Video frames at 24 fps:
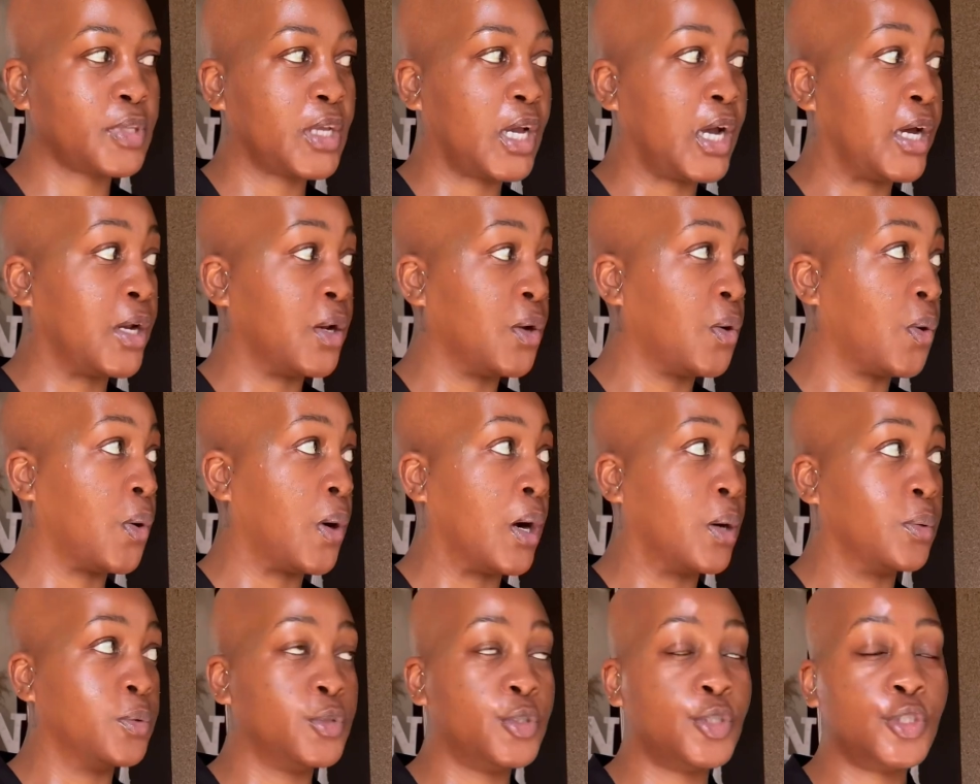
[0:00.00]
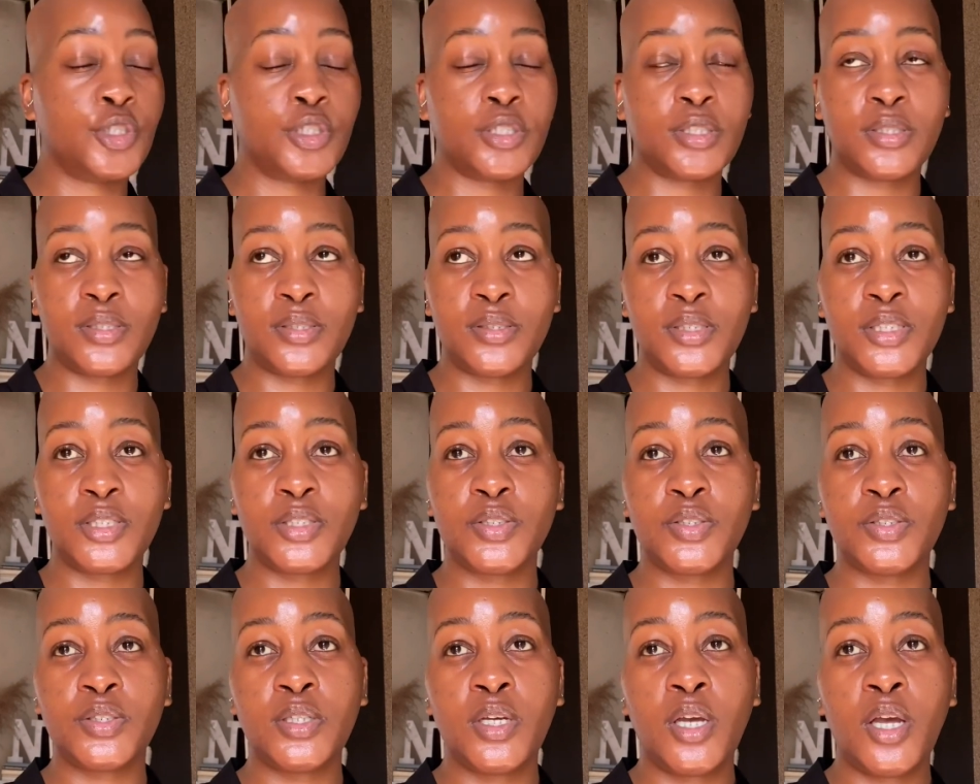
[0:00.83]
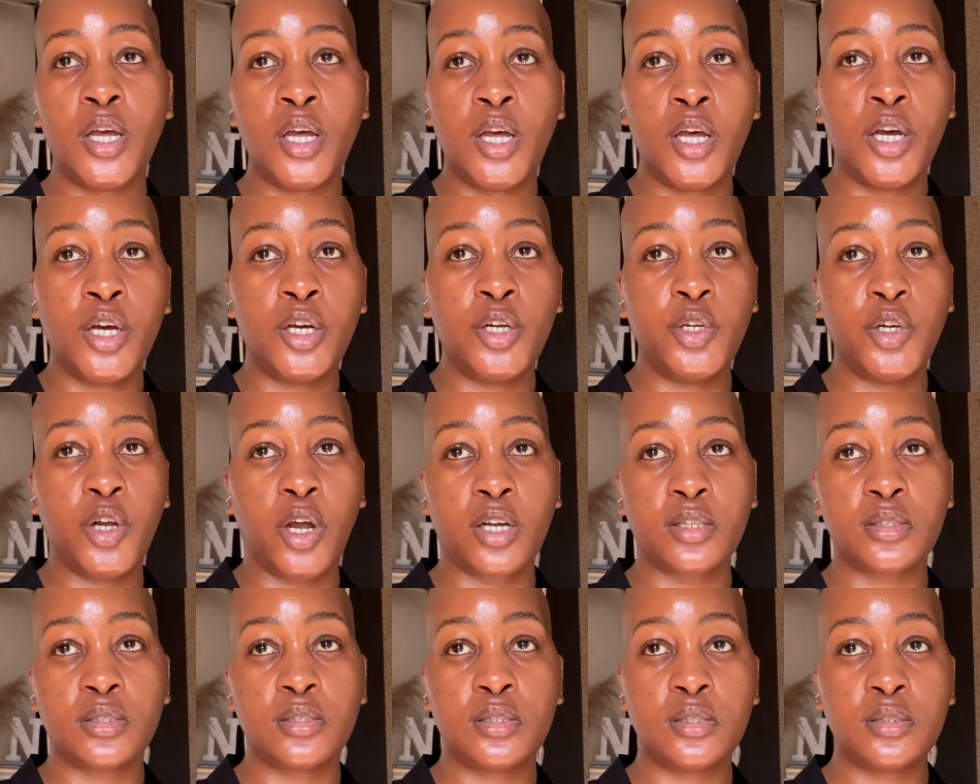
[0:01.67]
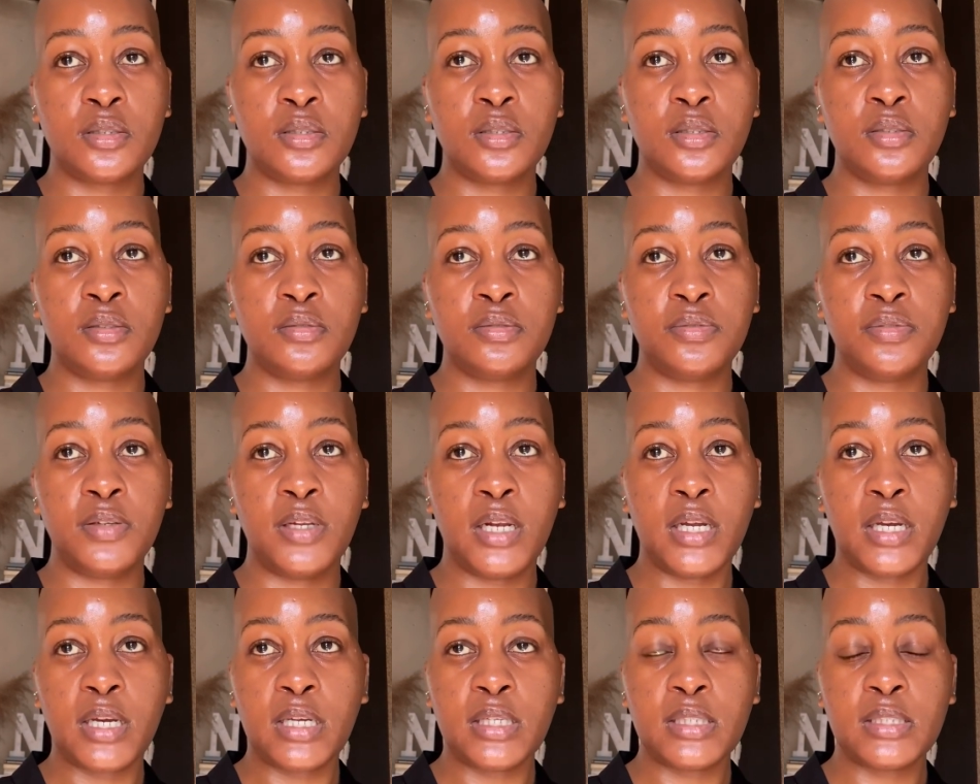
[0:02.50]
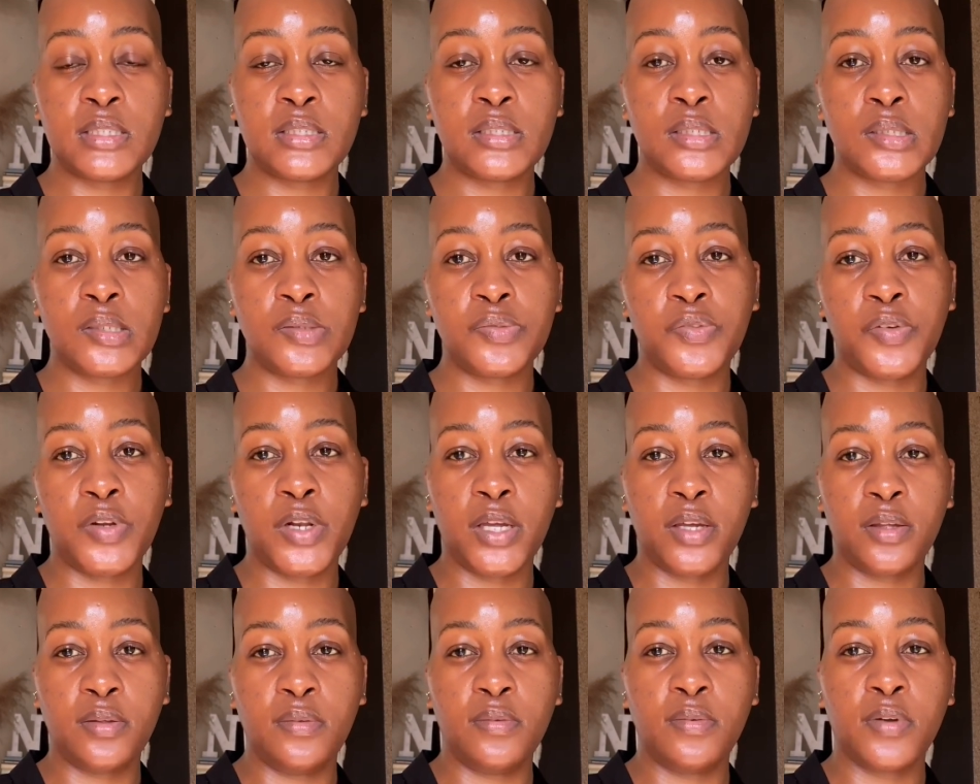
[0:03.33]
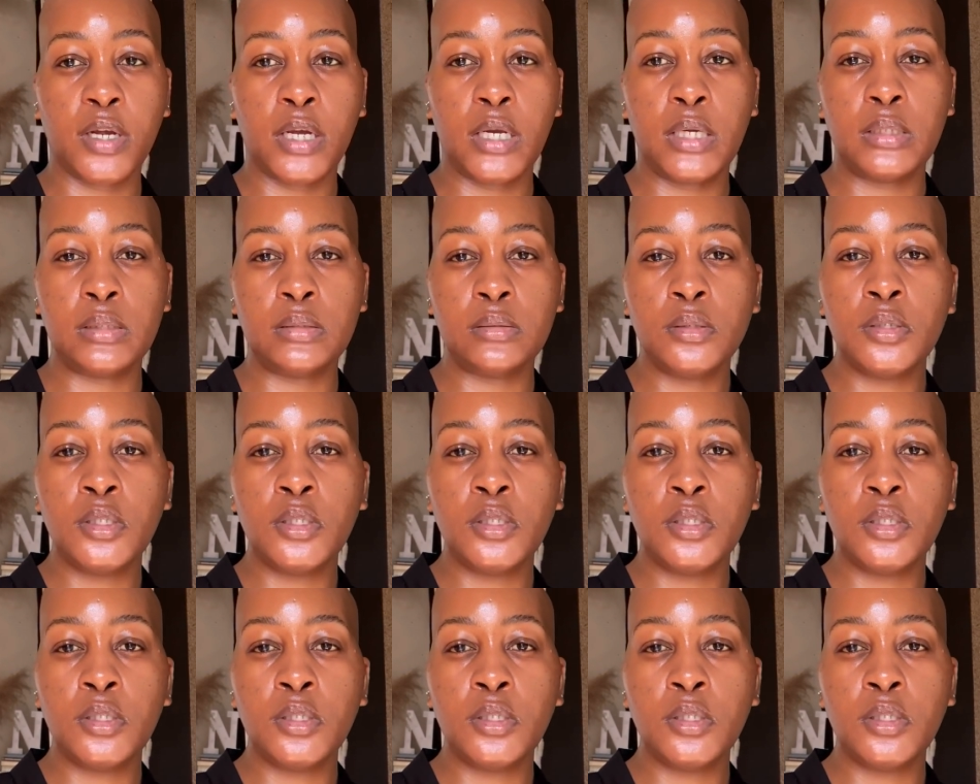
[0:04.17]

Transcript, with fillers: I don't know, I was just not feeling it, feeling very